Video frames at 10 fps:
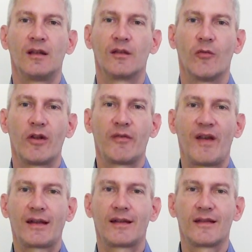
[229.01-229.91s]
So what
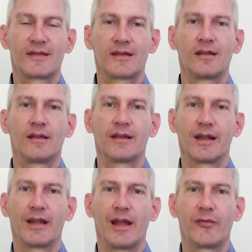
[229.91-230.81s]
effect does
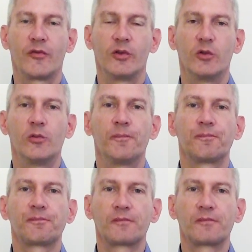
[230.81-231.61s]
that have for you